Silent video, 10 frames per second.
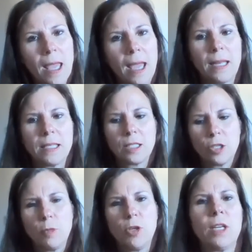And as
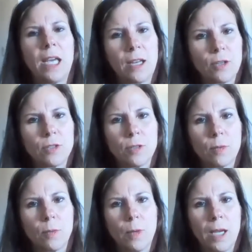communicators,
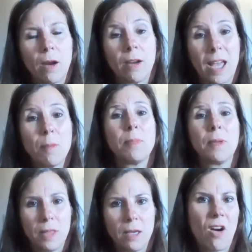we are
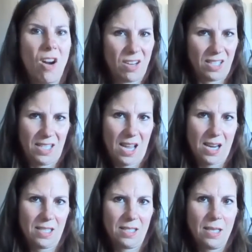empathy
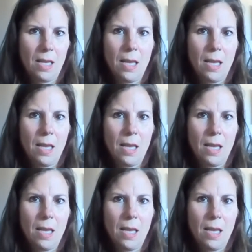architects.